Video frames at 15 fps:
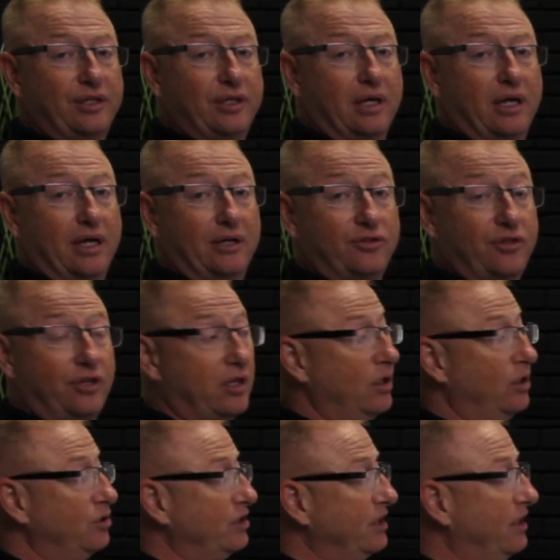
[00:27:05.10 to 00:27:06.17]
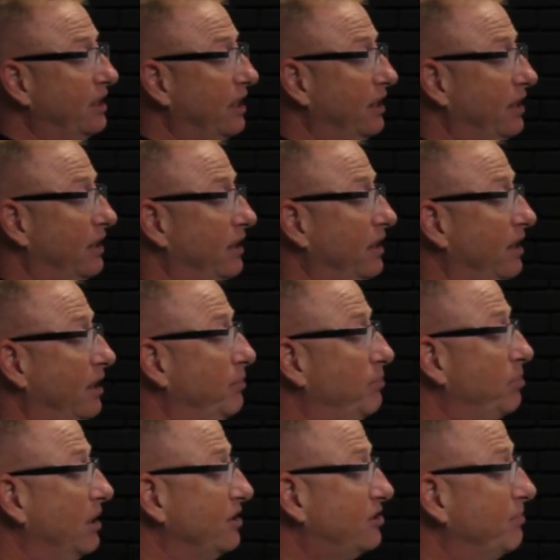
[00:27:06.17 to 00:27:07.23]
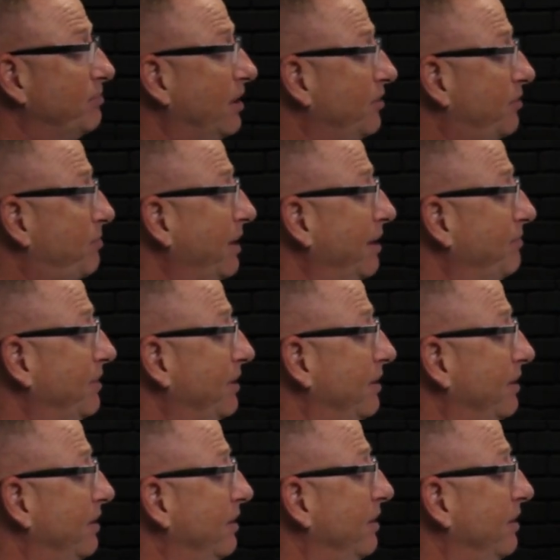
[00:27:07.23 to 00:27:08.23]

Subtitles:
to the closing day, plus a month payment,